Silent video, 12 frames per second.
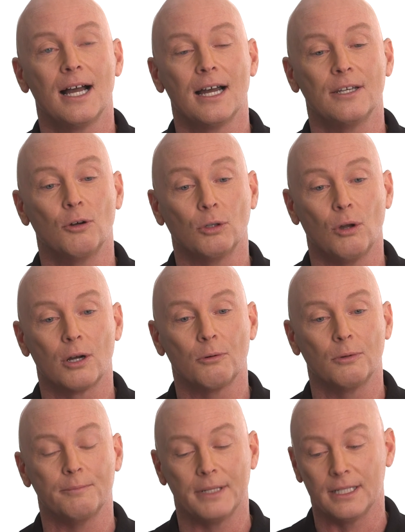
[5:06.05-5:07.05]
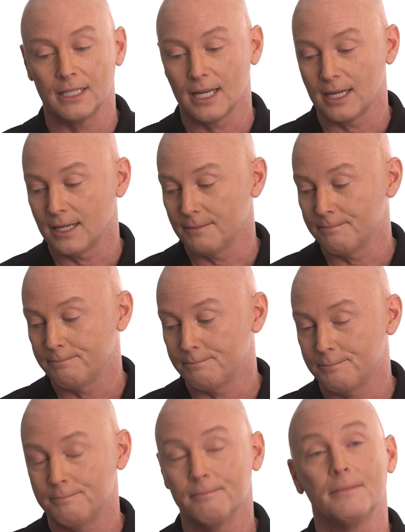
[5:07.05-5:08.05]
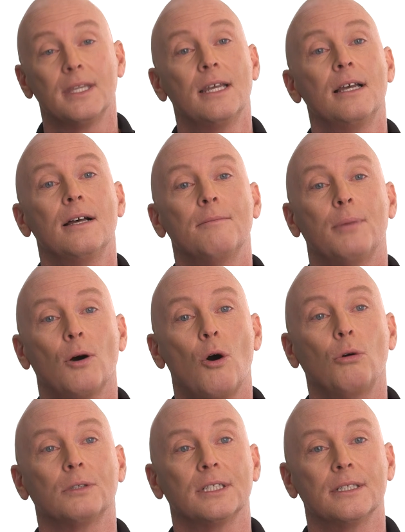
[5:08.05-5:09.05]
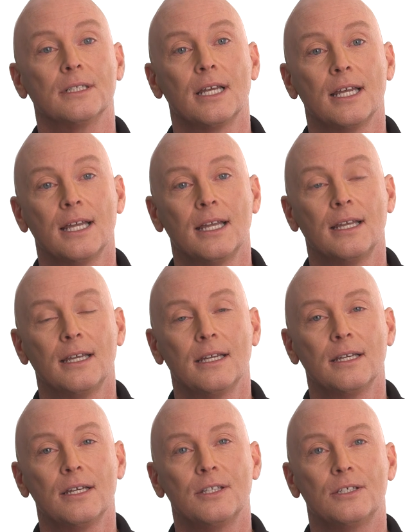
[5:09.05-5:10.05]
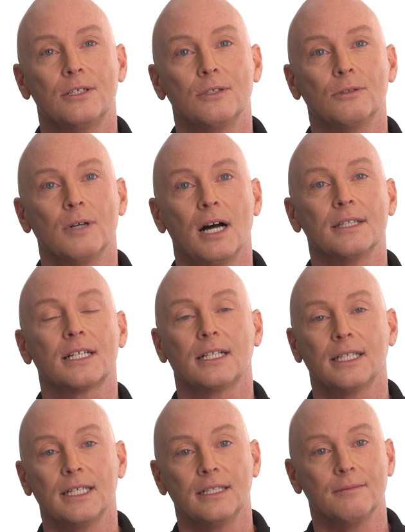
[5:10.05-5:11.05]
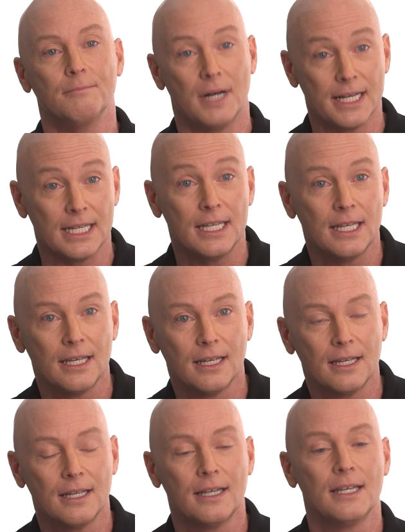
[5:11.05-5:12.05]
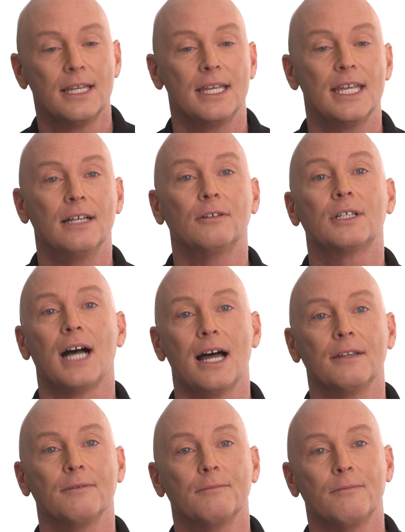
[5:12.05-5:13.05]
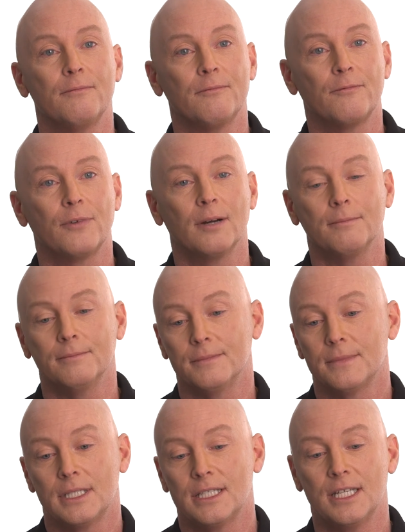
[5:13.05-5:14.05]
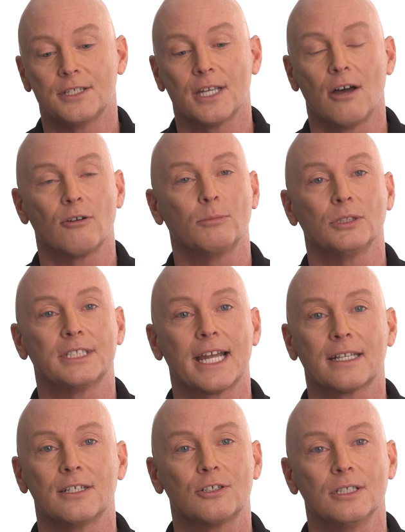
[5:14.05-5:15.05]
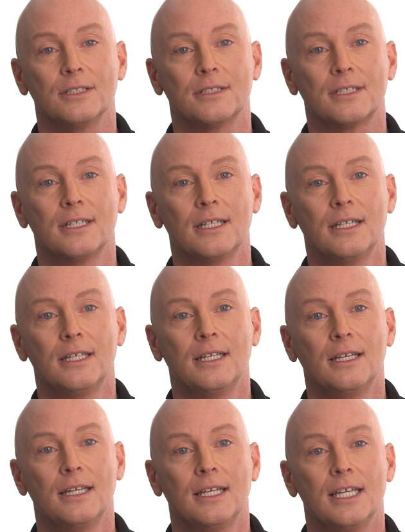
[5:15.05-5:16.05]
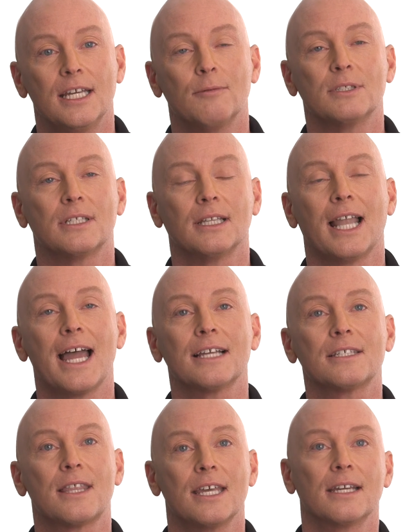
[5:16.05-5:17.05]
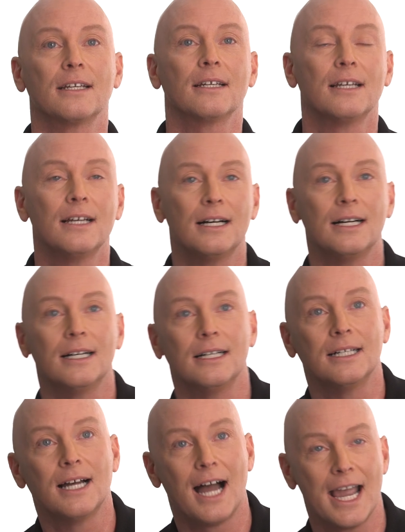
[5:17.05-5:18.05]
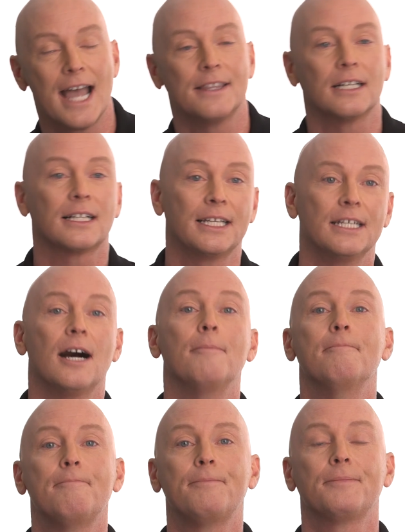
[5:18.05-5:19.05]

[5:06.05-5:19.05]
I no longer would be beholden to unclean money, ill-gotten from dishonorable technicians. It was the last thing I had to clean up.